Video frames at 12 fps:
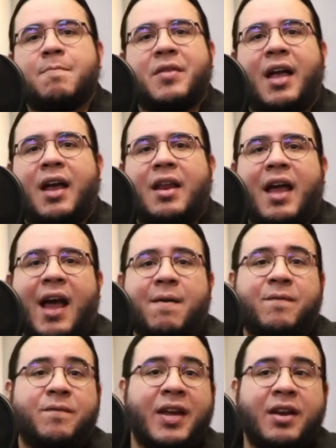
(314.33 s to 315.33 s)
and I
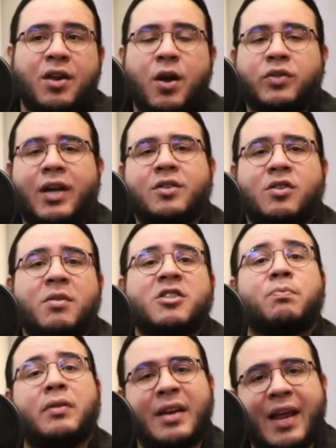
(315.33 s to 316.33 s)
have videos and some
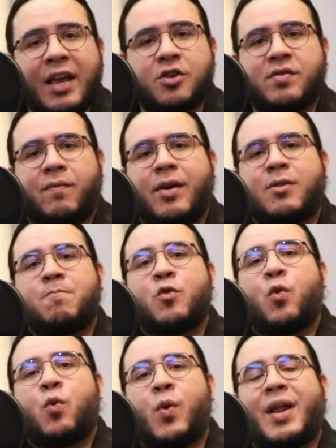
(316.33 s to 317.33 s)
explanations about
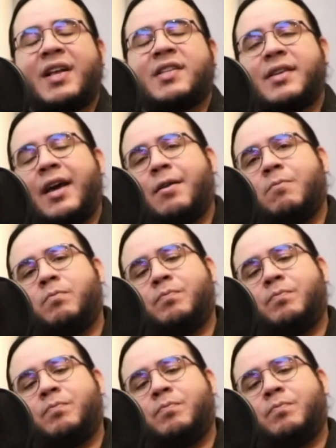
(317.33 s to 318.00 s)
what I said.